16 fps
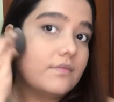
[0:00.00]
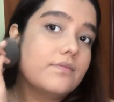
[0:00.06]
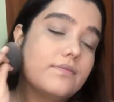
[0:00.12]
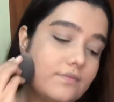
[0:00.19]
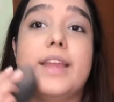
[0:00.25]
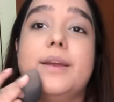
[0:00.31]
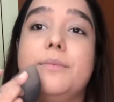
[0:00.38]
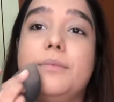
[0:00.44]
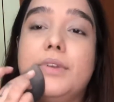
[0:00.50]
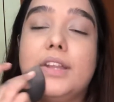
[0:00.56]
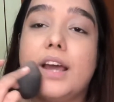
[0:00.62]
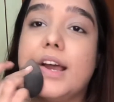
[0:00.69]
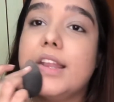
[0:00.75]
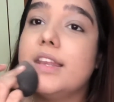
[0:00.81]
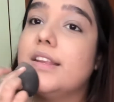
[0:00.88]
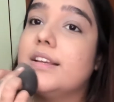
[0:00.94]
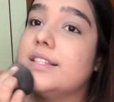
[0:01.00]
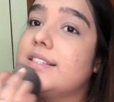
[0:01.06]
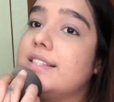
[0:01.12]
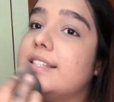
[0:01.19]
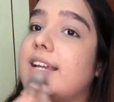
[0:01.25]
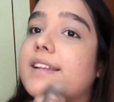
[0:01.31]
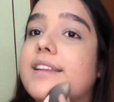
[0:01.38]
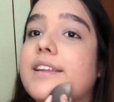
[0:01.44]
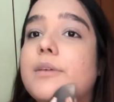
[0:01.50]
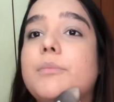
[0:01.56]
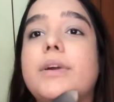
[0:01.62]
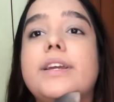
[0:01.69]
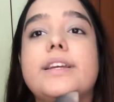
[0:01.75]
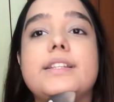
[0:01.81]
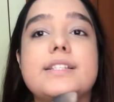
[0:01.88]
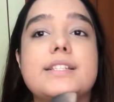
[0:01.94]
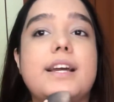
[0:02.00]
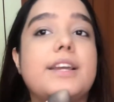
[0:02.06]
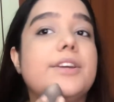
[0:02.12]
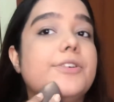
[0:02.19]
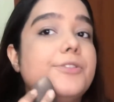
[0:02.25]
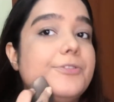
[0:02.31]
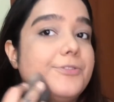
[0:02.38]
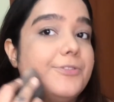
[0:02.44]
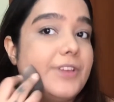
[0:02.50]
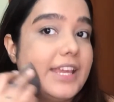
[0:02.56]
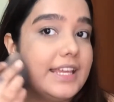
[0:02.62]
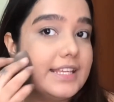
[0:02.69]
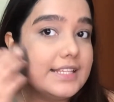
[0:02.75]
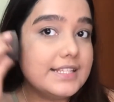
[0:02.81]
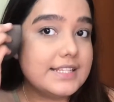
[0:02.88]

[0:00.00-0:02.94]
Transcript: I'm done setting my entire face,